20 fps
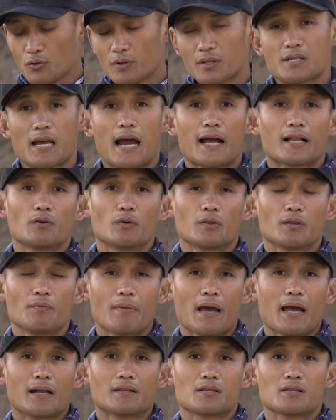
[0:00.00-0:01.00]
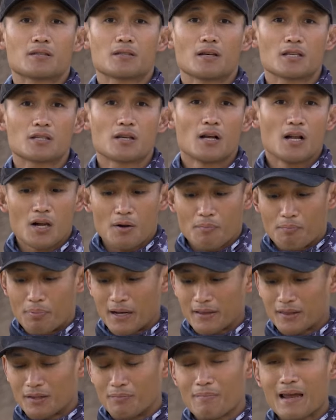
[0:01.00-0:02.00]
exactly what the Mantis does.
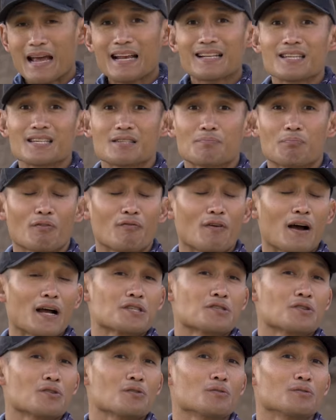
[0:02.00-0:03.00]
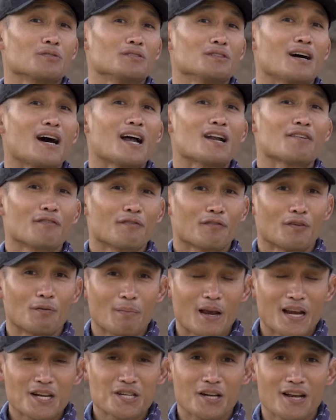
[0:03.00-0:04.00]
But the Mantis provides you a lot of
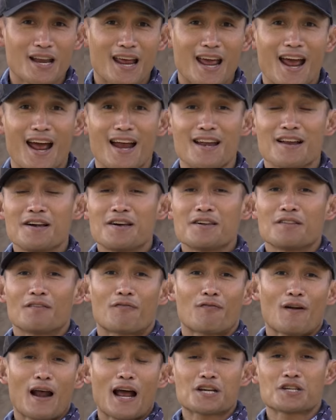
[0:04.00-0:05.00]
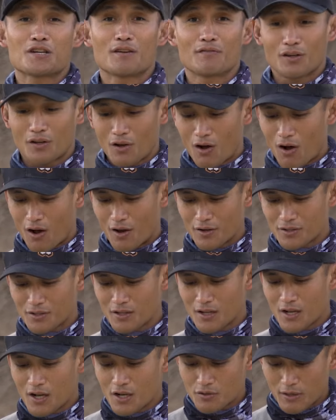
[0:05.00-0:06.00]
information at a fraction of the cost.
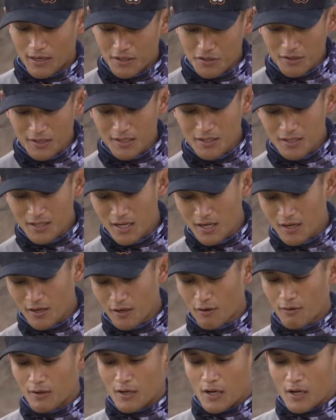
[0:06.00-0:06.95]
So as you can see here,